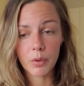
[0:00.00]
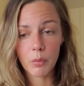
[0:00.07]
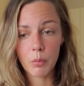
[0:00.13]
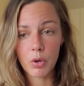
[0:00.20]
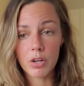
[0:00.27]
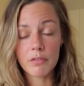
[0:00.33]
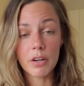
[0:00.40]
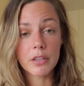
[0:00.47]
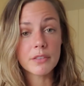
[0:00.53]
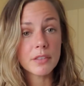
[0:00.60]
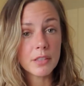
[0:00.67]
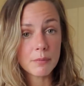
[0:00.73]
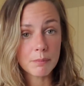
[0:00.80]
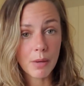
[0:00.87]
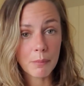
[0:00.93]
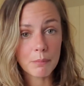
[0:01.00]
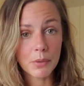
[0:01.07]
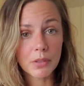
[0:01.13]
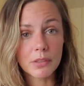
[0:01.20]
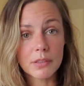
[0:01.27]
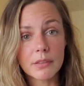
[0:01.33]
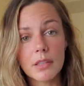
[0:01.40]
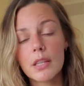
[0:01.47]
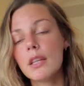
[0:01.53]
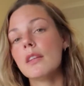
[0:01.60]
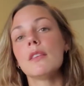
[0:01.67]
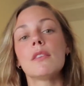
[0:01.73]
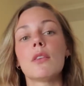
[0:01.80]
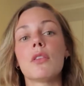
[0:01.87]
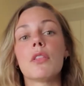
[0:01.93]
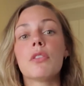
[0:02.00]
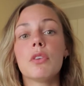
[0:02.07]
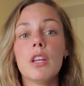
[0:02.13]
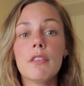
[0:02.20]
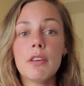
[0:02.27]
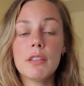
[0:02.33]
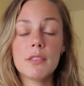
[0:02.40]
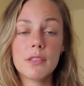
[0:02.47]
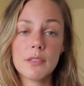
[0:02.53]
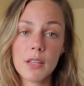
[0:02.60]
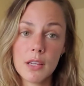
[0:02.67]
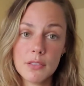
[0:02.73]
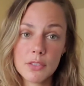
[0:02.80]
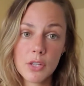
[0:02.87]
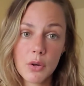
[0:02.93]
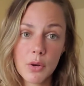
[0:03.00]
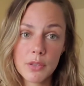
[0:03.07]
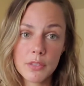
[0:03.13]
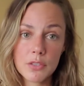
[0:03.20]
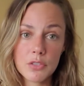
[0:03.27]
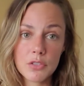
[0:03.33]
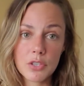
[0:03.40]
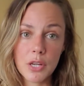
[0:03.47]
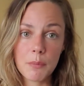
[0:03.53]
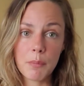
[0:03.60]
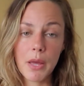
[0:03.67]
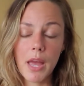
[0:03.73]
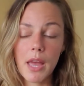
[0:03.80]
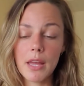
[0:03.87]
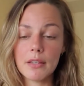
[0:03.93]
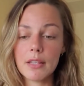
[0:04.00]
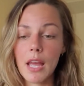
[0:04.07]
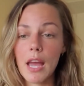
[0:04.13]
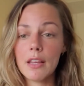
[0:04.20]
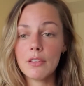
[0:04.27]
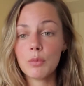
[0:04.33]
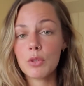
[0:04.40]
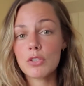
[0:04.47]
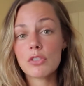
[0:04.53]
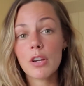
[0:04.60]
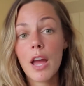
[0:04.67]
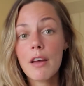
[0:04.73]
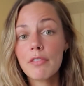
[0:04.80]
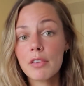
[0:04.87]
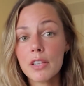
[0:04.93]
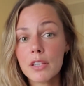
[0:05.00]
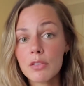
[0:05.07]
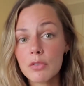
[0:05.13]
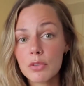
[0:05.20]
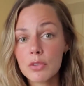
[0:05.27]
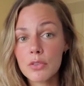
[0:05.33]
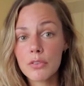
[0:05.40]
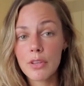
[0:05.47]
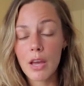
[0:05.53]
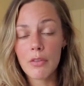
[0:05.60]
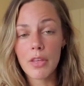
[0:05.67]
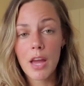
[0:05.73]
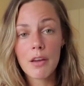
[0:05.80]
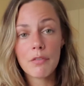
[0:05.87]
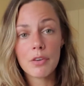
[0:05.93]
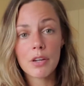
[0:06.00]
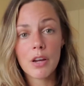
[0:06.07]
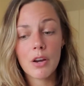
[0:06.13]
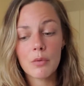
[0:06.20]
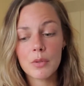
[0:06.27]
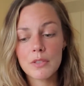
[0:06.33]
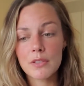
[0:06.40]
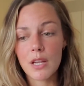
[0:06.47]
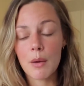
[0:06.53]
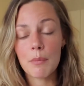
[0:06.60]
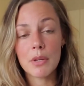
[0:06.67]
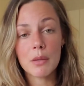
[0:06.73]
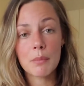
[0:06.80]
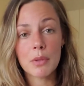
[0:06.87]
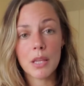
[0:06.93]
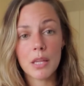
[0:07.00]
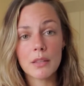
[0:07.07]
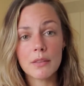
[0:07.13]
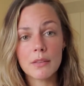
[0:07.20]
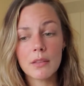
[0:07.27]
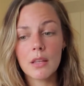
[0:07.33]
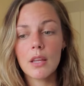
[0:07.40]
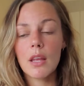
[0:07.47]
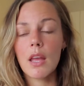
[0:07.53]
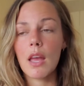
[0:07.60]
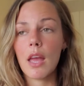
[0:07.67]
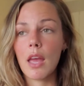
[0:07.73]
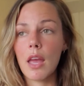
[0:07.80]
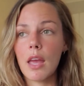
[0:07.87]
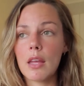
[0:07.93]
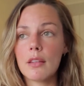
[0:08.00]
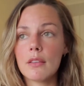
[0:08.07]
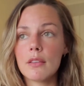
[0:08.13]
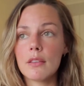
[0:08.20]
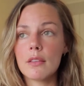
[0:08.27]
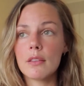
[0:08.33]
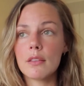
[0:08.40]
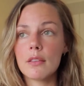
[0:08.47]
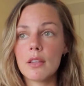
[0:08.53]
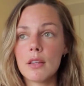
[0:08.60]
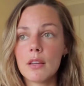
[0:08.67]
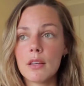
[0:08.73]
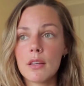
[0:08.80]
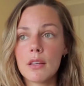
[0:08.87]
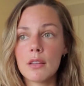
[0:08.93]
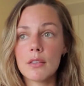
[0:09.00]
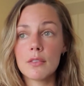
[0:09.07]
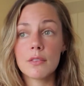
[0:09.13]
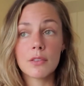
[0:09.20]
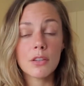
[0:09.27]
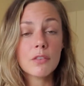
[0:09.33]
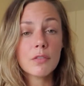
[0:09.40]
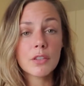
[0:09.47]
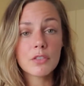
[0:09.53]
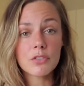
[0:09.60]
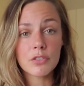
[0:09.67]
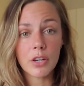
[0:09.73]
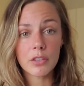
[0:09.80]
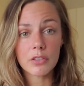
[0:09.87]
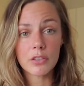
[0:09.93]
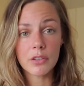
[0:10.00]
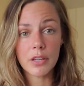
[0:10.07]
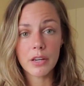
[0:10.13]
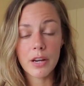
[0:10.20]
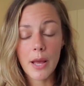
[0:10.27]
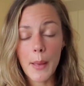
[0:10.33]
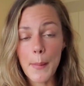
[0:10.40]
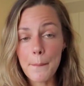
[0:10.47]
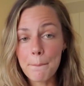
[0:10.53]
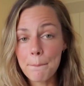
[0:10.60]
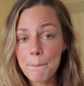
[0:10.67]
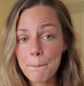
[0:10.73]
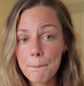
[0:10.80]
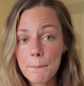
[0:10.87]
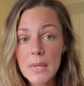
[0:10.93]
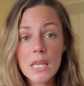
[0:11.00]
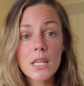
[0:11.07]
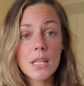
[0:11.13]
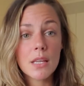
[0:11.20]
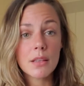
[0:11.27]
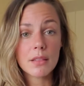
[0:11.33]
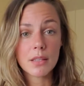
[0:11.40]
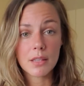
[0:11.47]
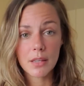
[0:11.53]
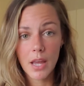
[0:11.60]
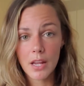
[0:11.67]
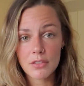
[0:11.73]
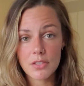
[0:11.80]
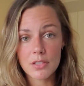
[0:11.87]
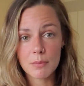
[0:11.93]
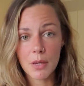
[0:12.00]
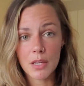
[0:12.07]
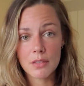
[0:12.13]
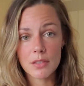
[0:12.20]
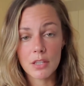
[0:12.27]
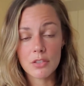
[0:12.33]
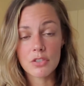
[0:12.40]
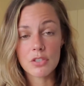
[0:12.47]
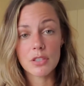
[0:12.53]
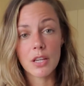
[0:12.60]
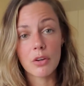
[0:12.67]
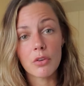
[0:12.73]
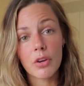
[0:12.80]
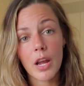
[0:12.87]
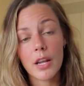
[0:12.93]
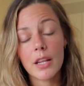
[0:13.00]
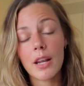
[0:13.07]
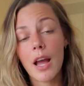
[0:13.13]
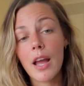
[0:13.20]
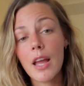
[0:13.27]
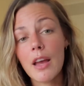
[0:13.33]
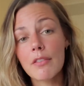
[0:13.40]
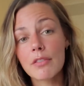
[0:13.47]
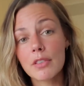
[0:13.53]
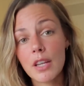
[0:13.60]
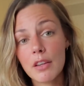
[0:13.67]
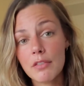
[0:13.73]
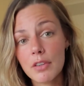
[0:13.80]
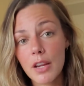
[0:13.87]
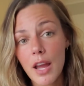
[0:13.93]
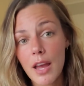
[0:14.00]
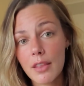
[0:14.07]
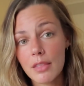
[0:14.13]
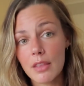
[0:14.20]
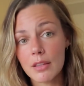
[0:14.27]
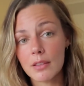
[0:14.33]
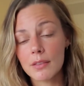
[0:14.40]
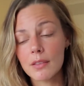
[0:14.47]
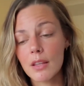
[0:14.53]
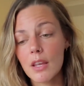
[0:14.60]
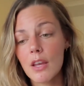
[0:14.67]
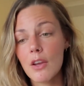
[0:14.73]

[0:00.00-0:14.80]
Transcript: one of our team members. So the three of us decided to go on this trip, and as we're traveling through South Africa, we stop at a place, and the surf instructor there immediately catches my attention. Now granted, I have never had this